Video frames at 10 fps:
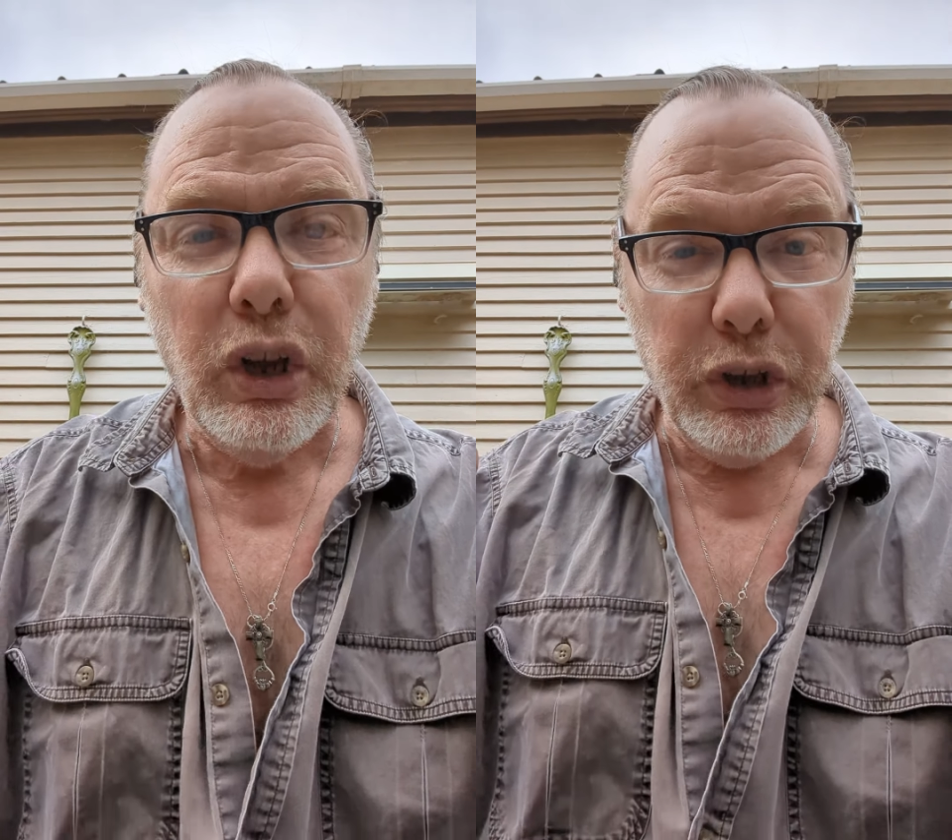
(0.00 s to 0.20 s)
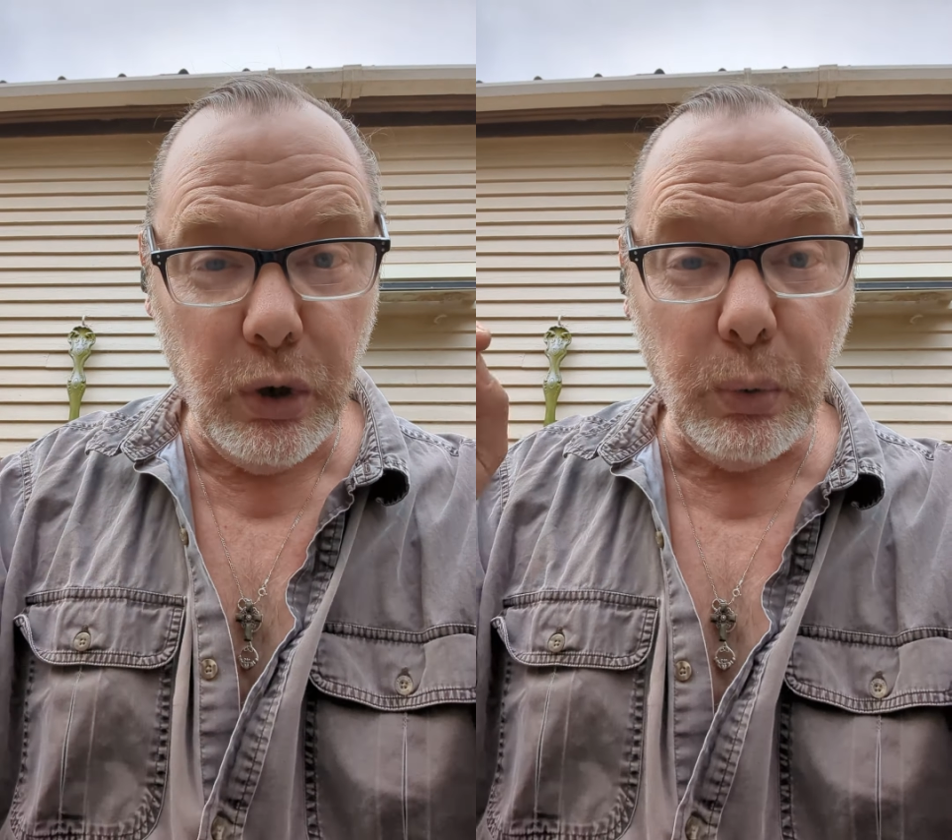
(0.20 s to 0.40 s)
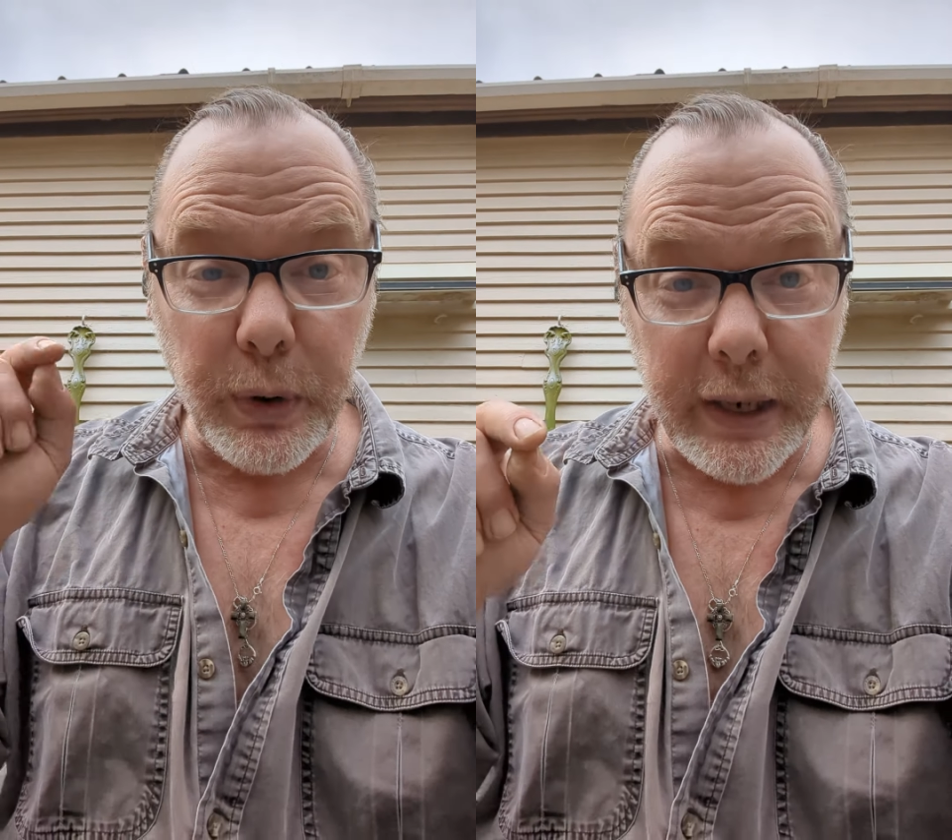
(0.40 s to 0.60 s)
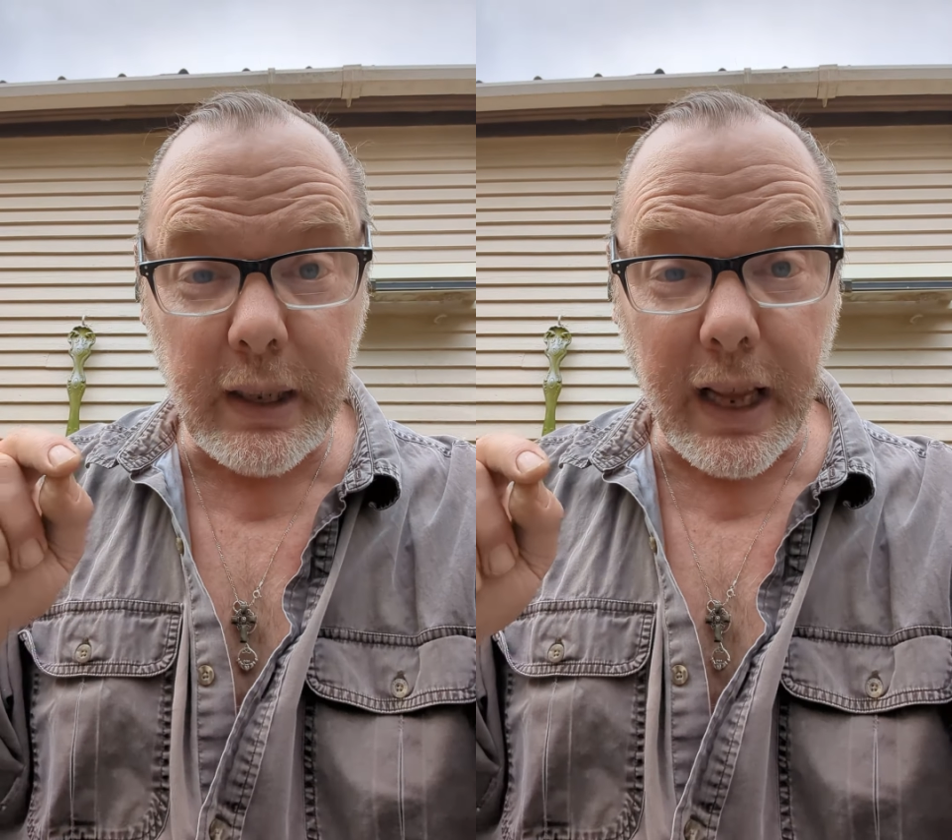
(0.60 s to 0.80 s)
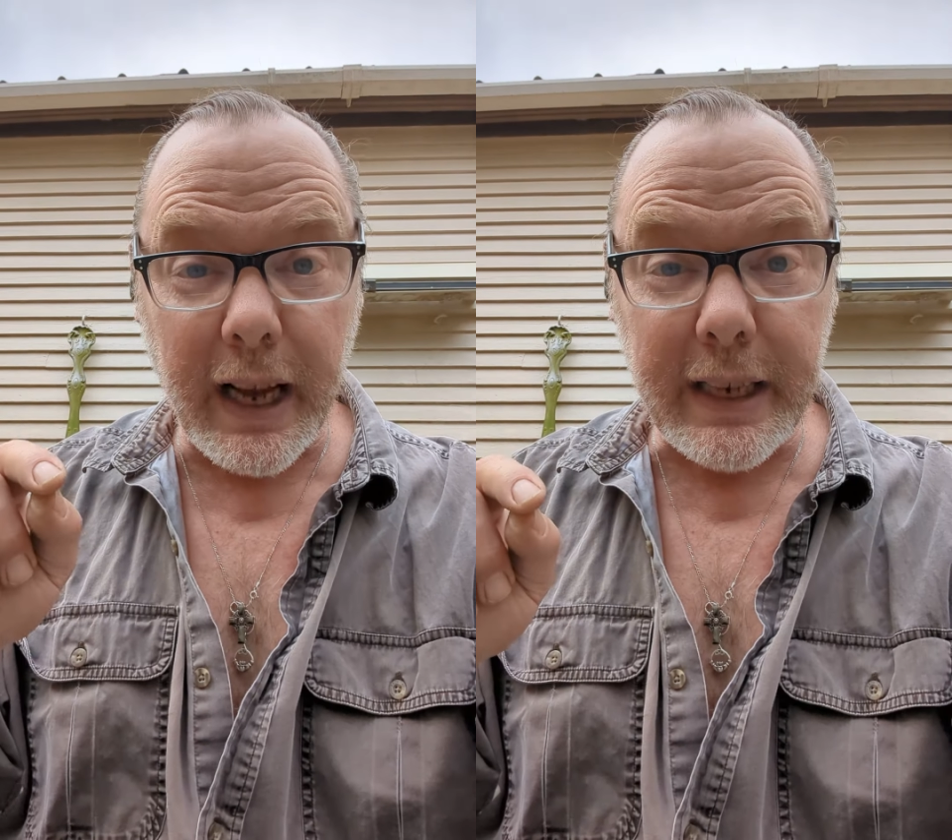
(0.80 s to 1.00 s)
You
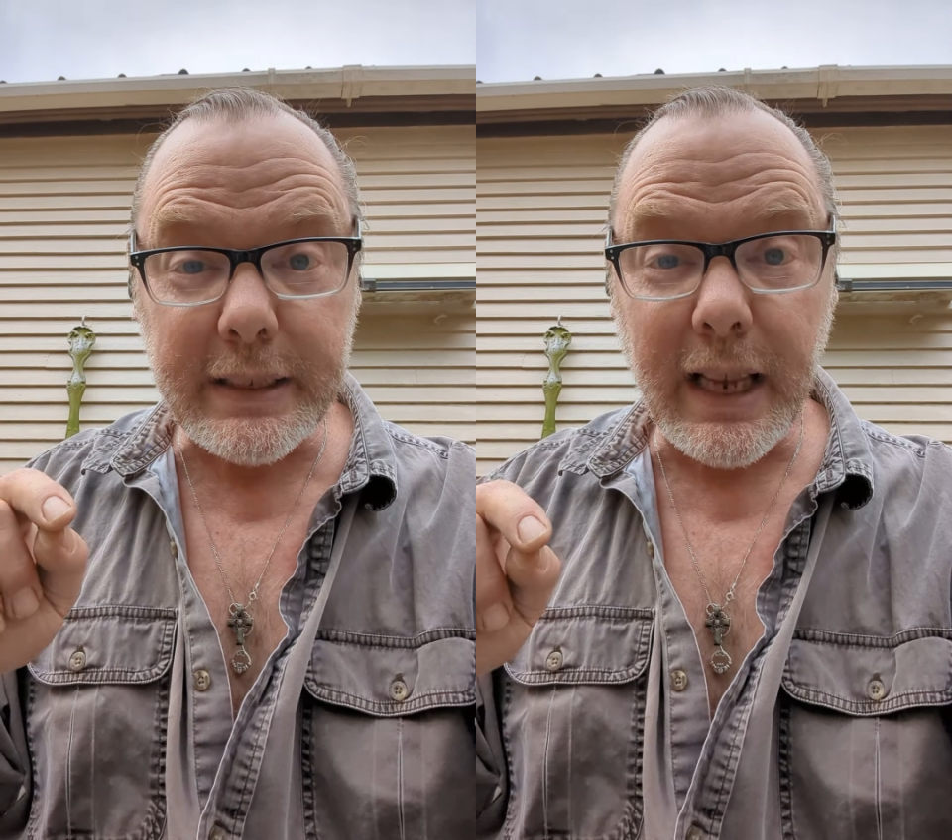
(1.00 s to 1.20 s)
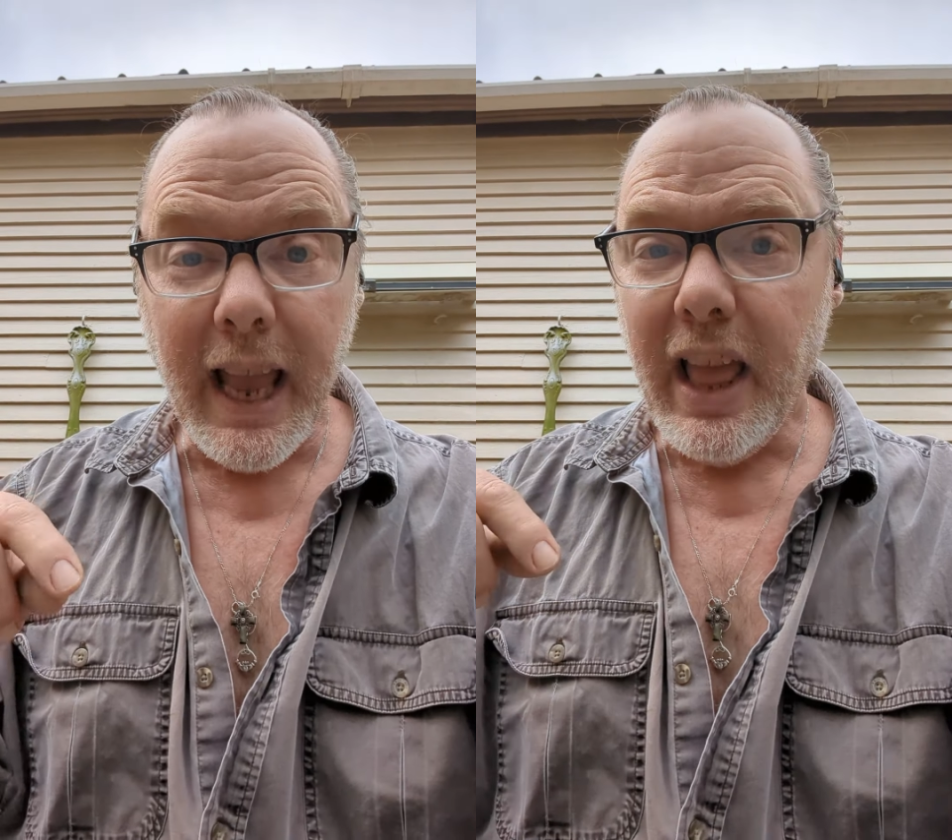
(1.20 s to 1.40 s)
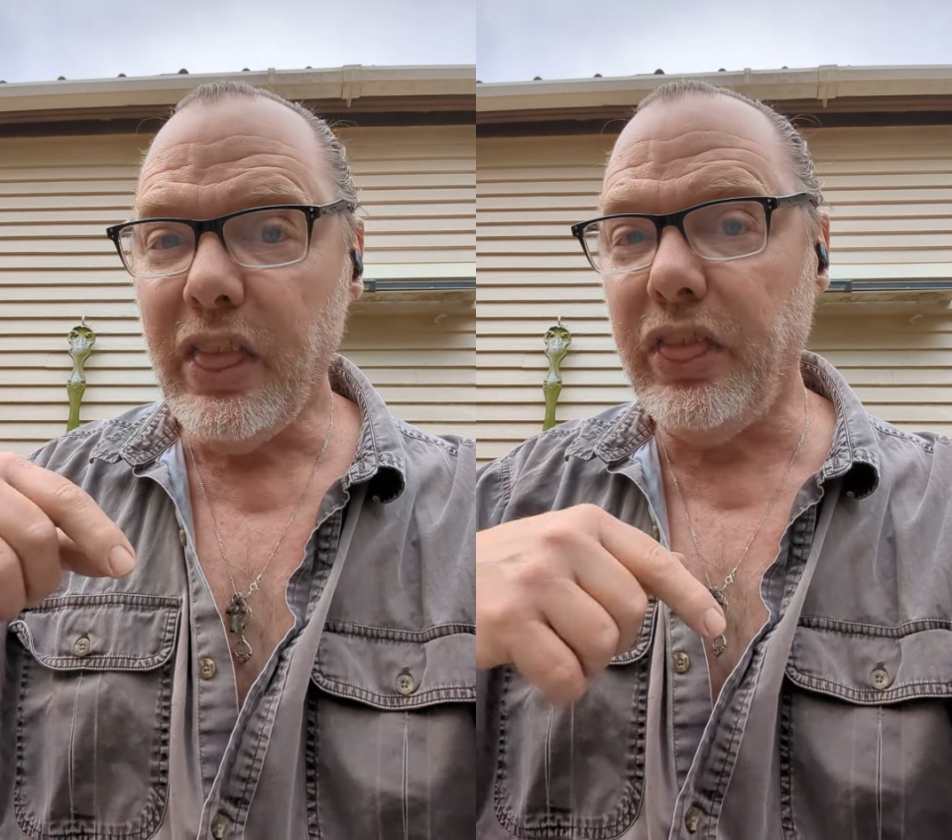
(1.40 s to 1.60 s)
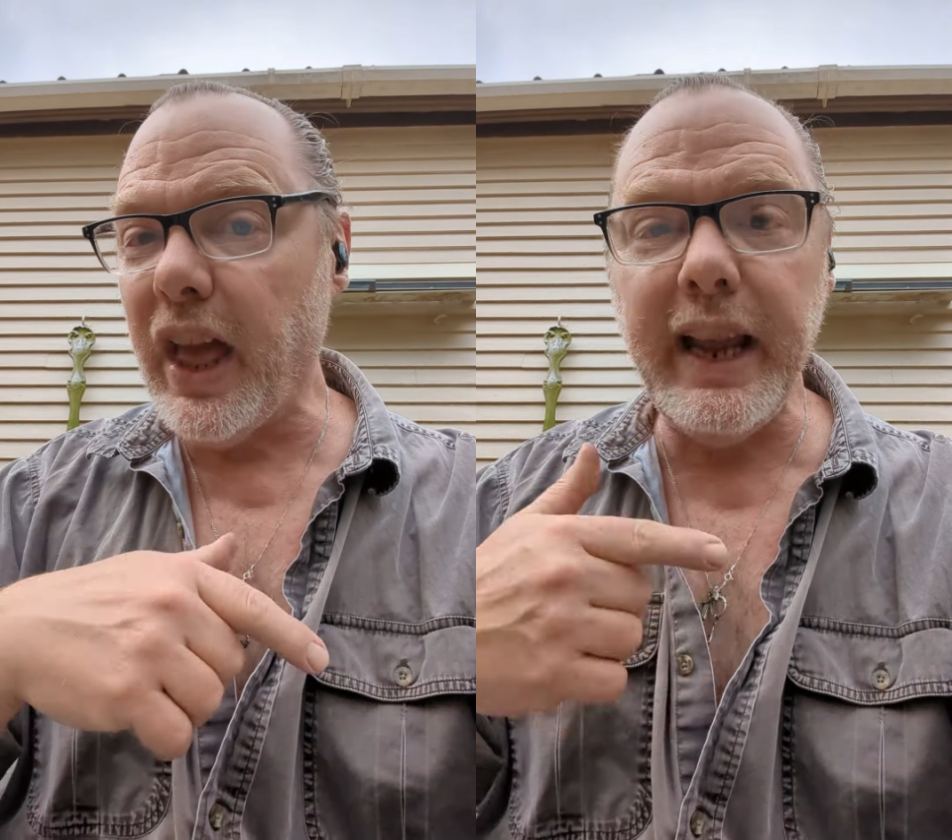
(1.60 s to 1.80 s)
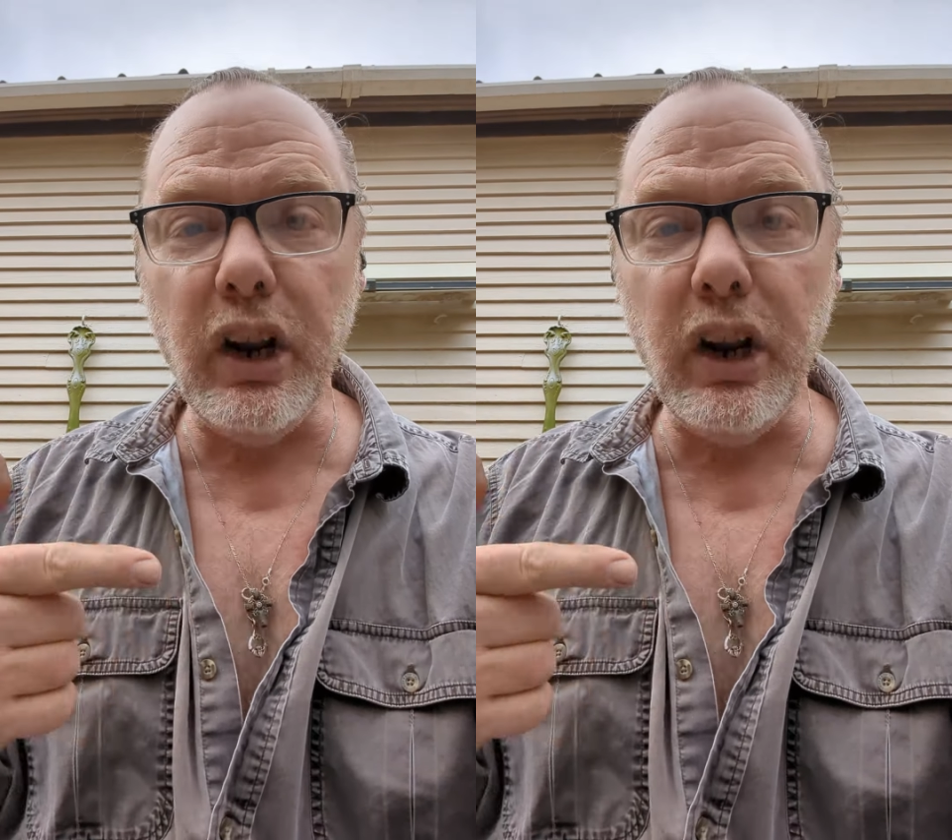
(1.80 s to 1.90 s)
realize they